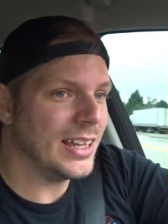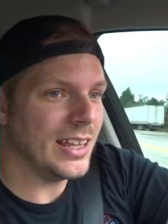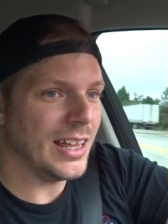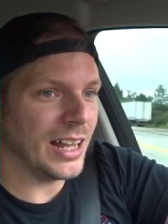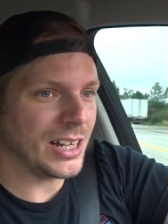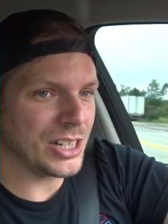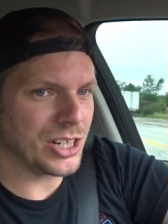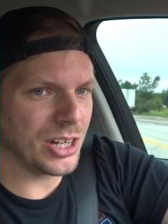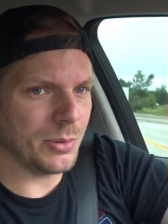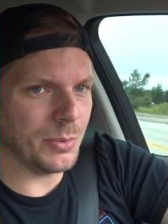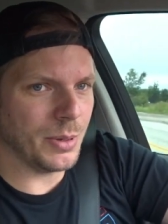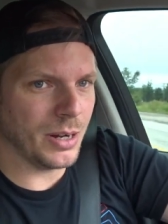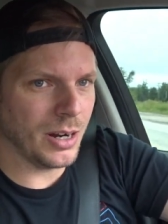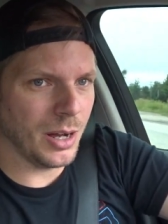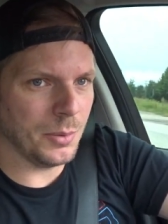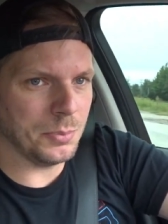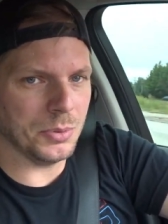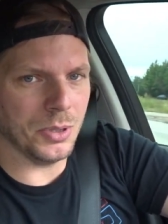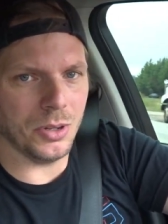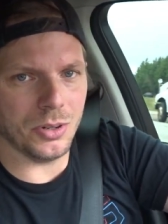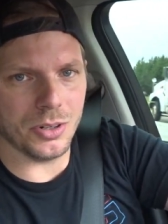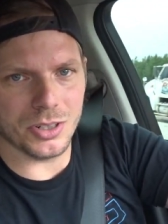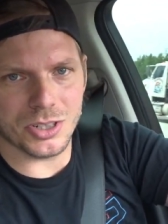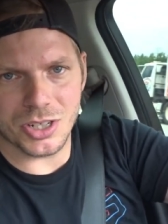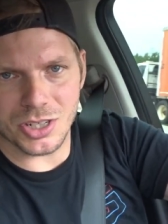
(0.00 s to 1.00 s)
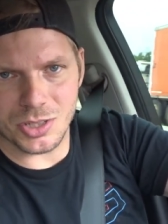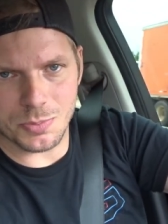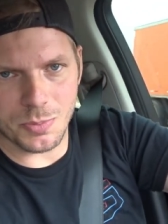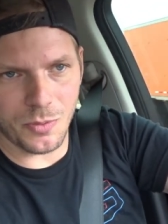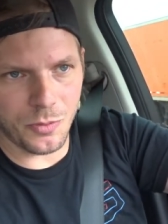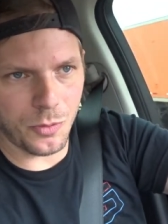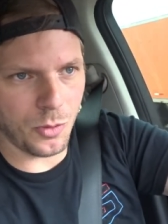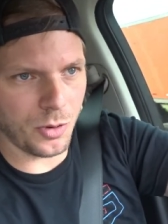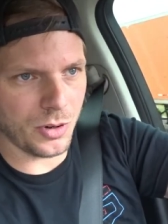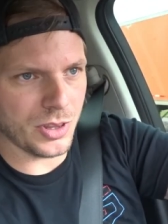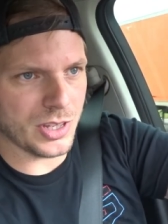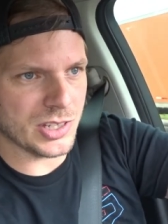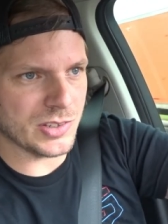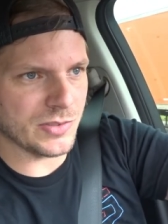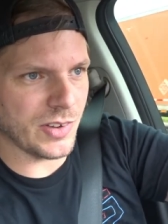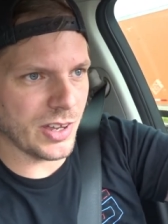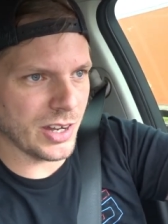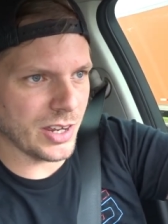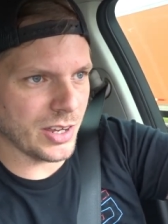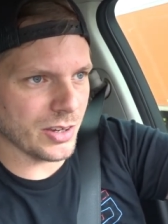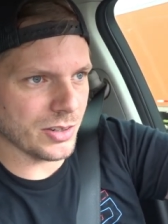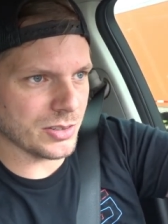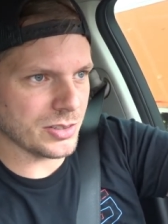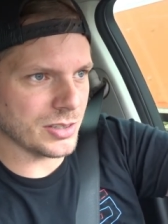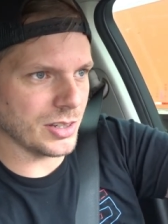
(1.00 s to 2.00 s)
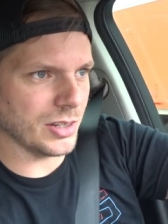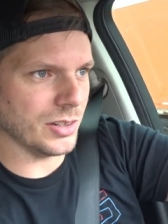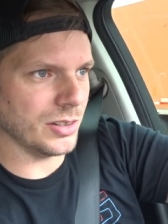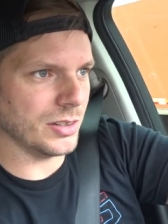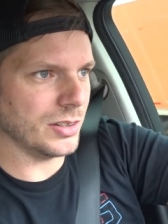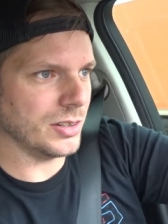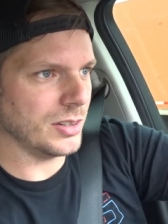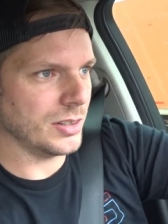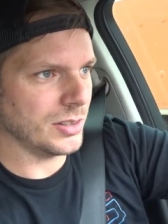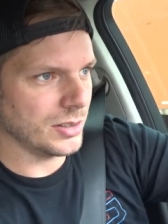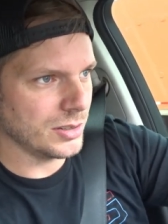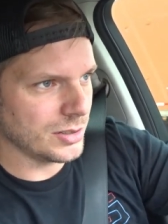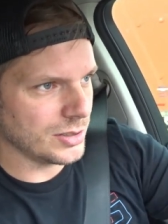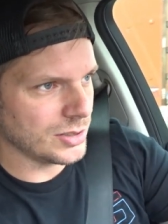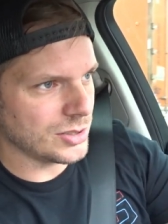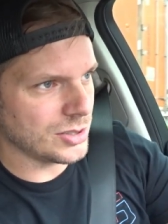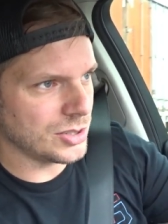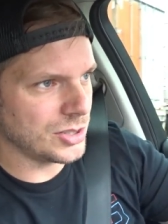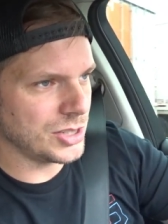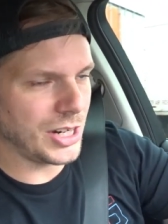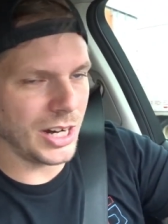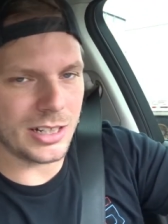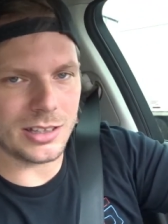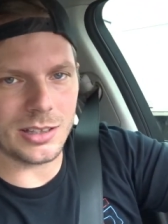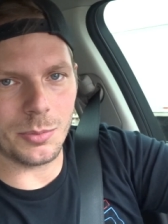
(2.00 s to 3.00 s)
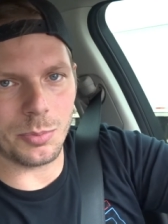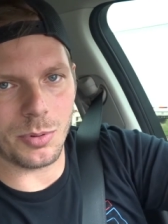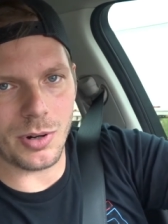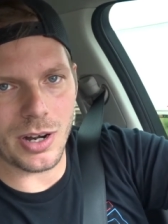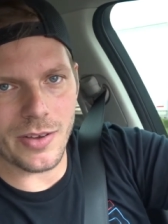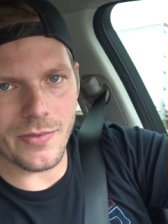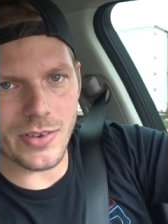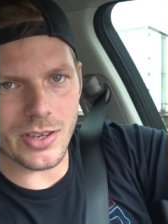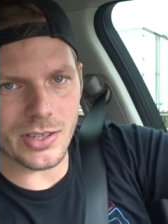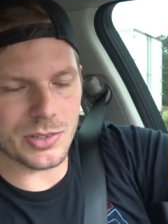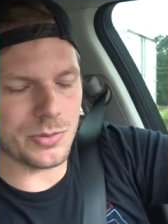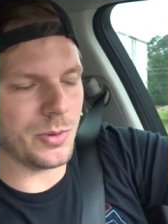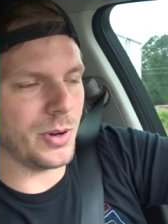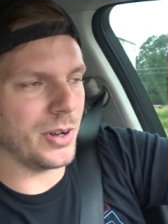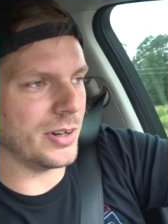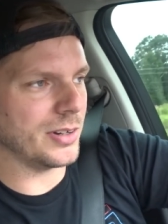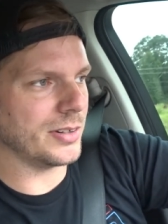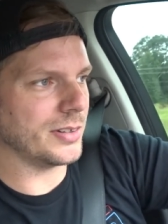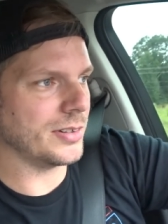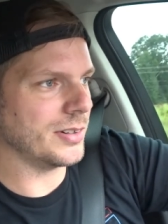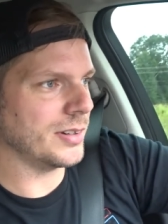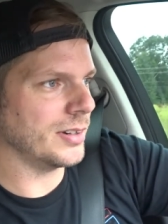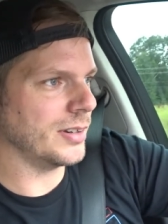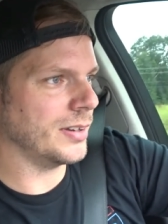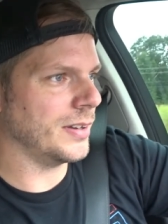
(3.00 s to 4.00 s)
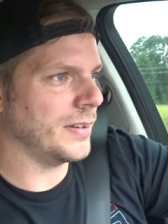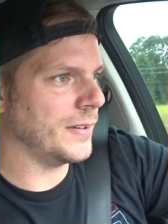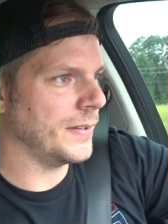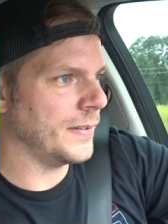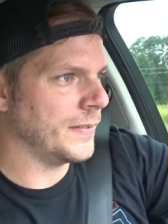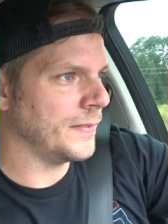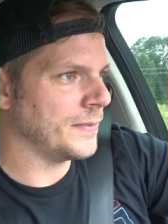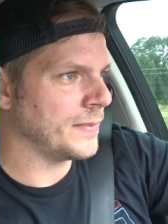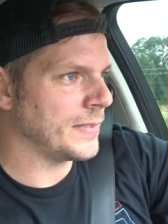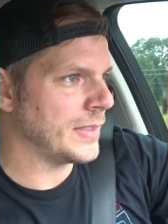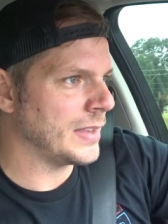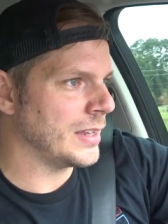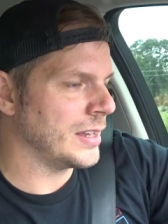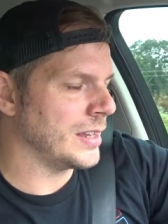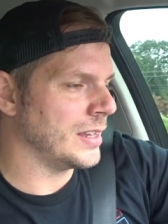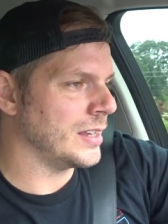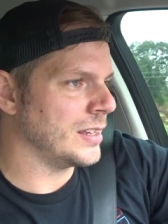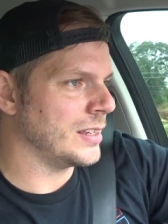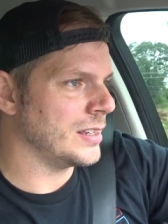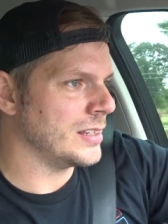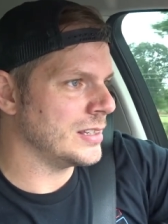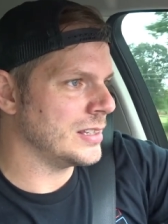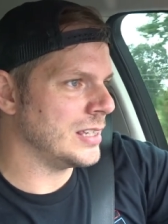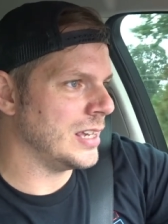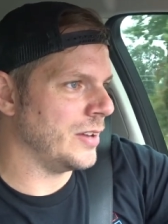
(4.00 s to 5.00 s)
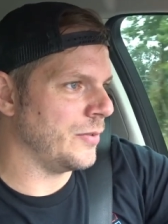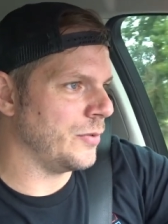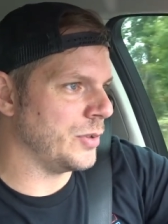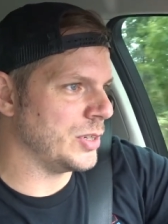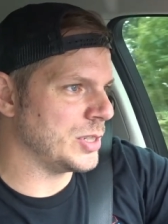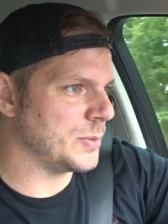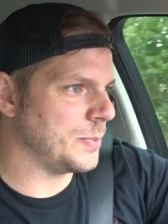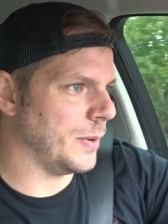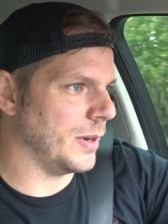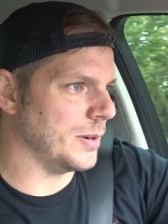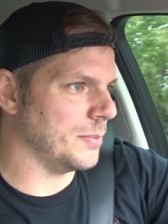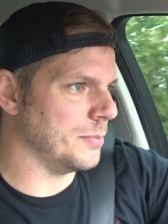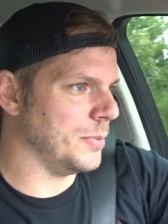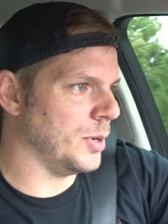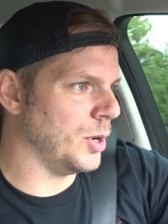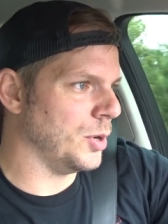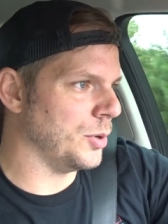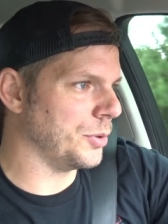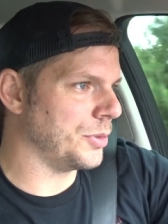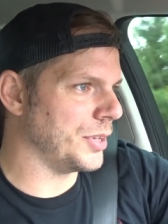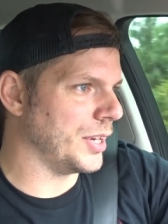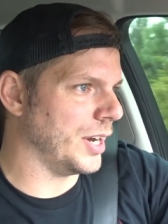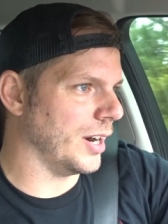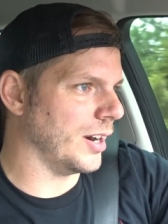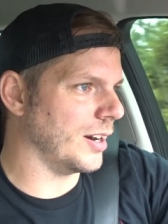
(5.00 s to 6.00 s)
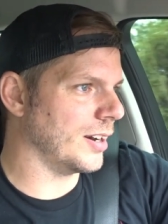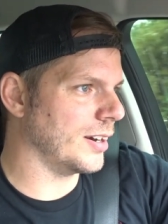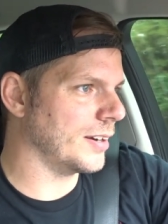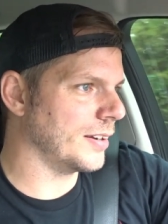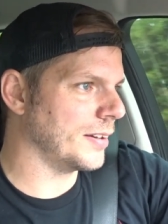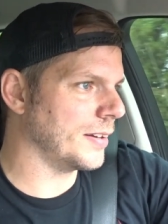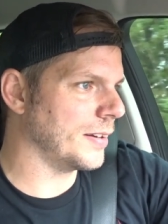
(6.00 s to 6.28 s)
That should have been uploaded just before this video, so just check the previous one. See if we spun both here.